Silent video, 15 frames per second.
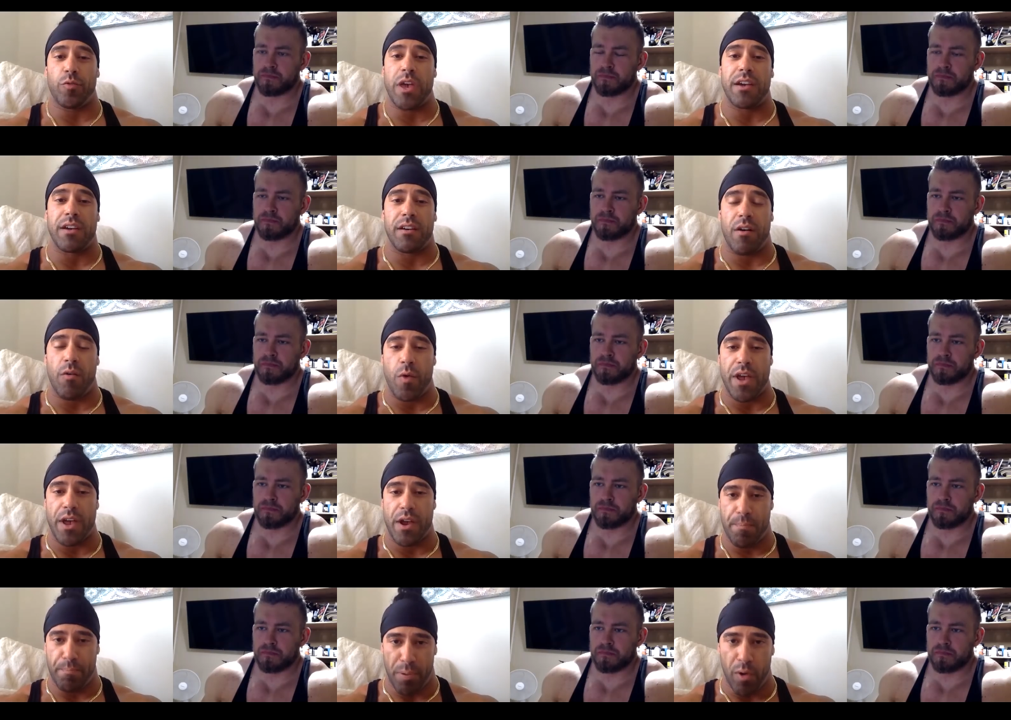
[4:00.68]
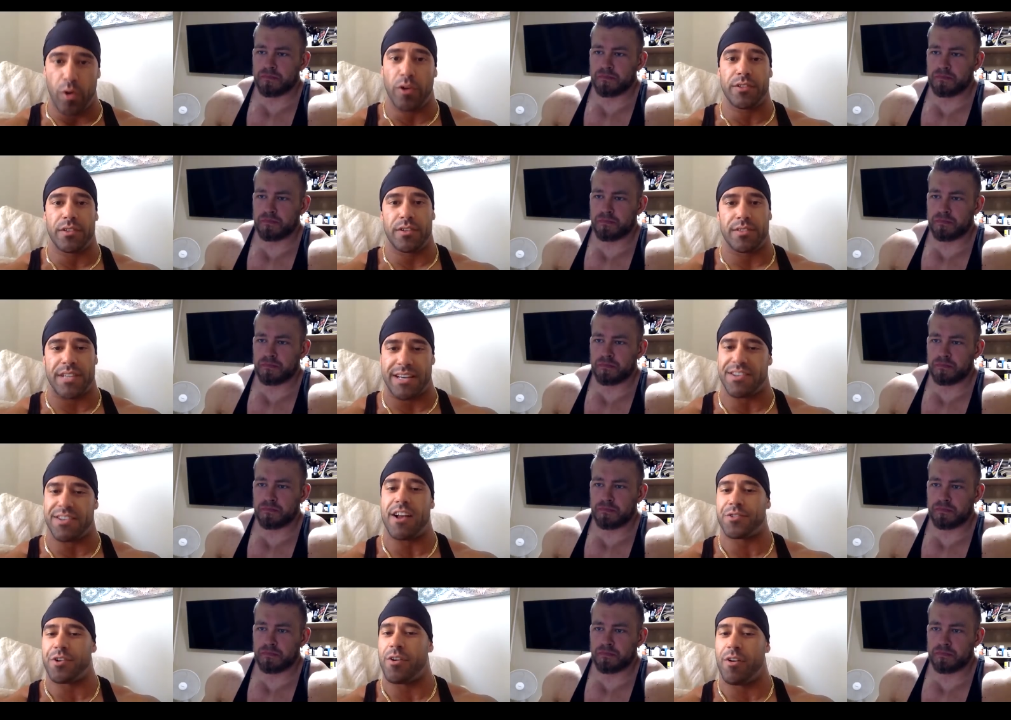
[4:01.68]
Speaker 1: week, we pulled
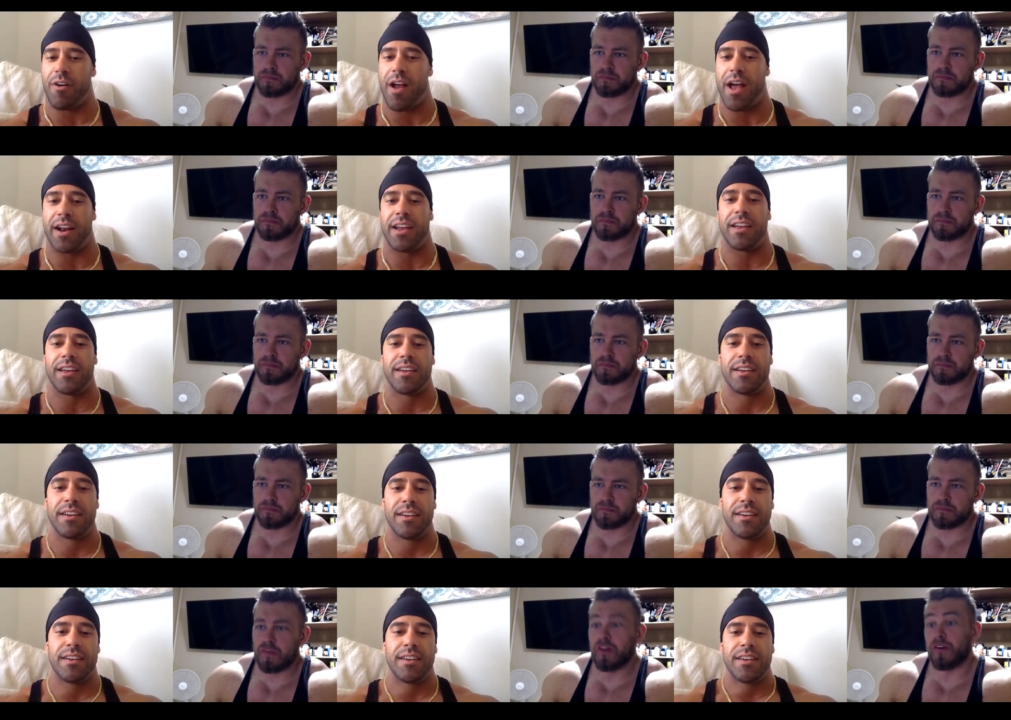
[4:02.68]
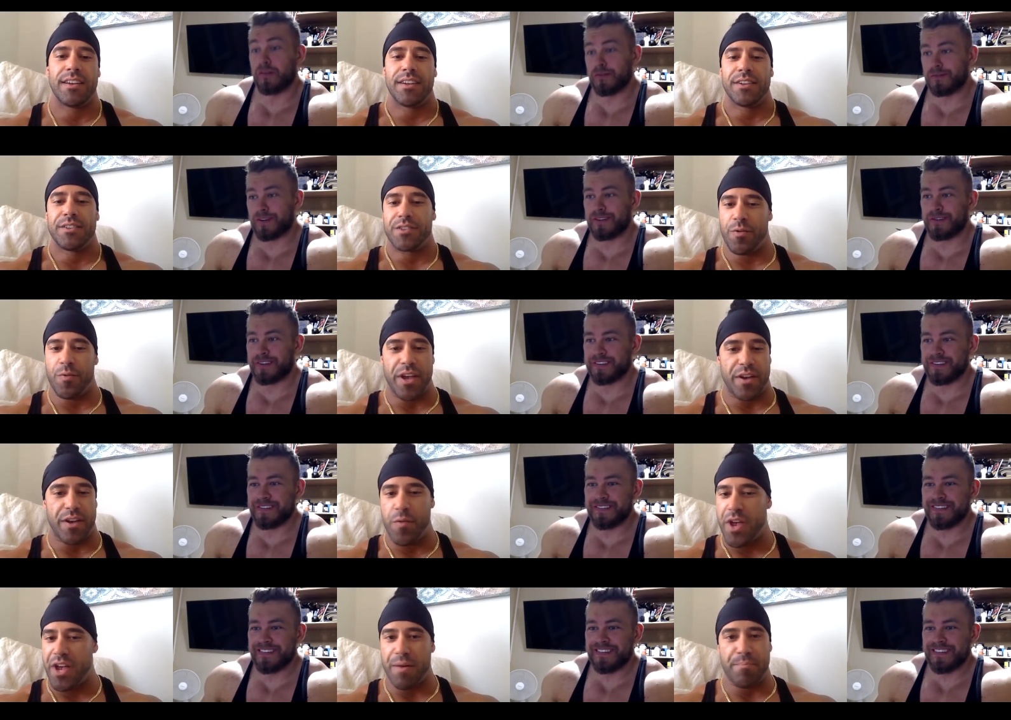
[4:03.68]
testosterone already.
Speaker 2: Oh, already.
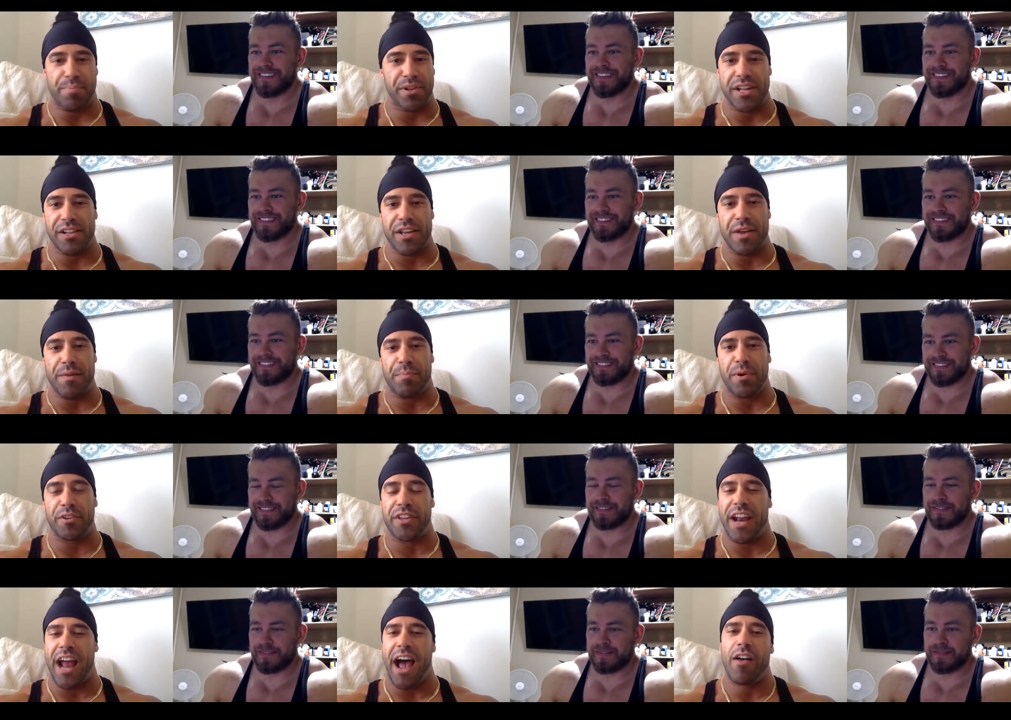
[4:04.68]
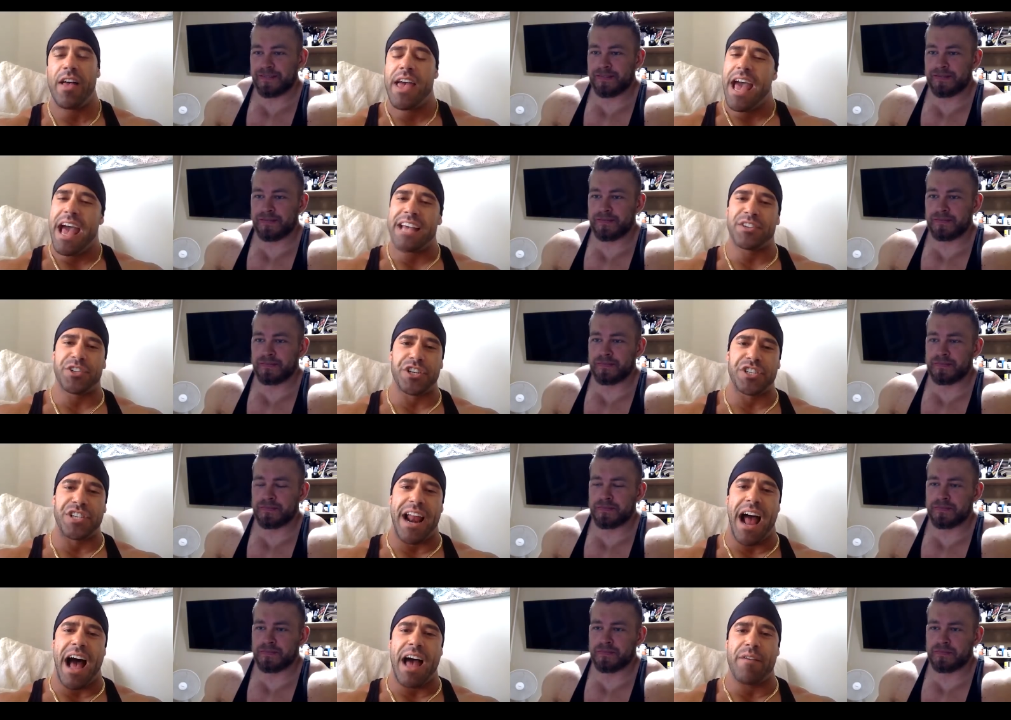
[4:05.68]
We
Speaker 1: completely pulled it out. It's just
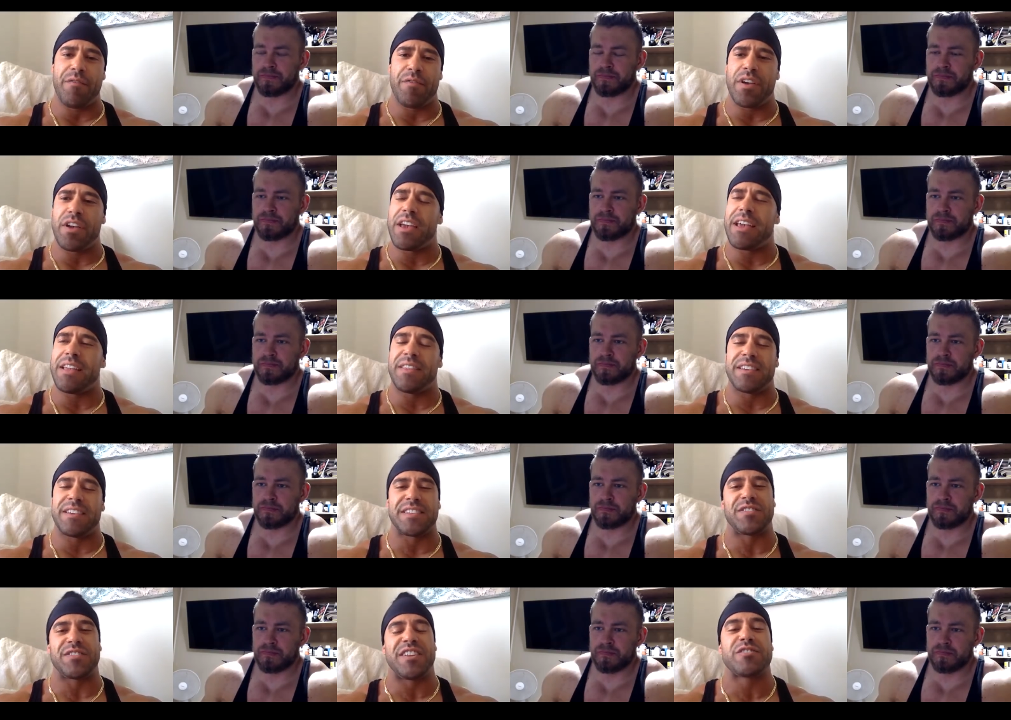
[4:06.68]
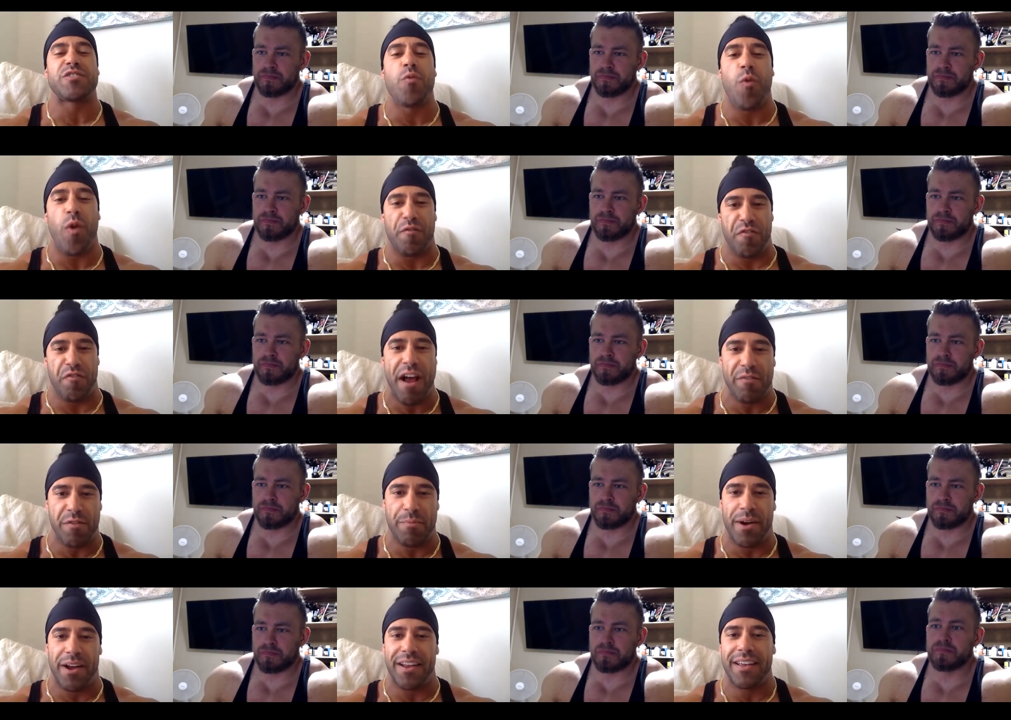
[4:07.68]
that I've it, this is, doesn't work for
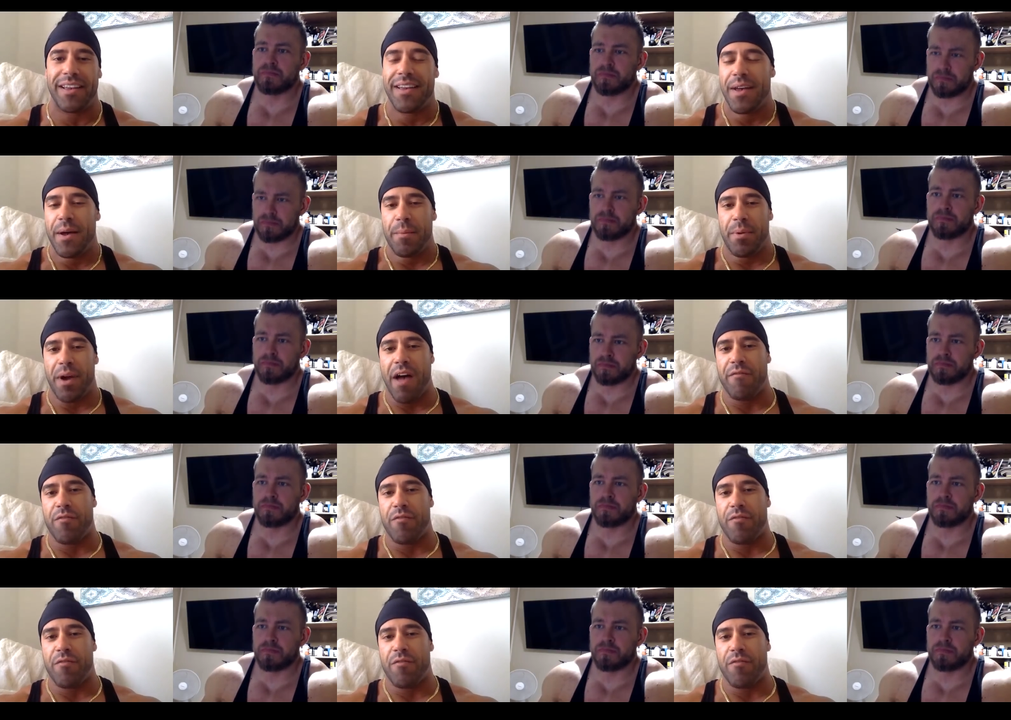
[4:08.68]
everybody, but I've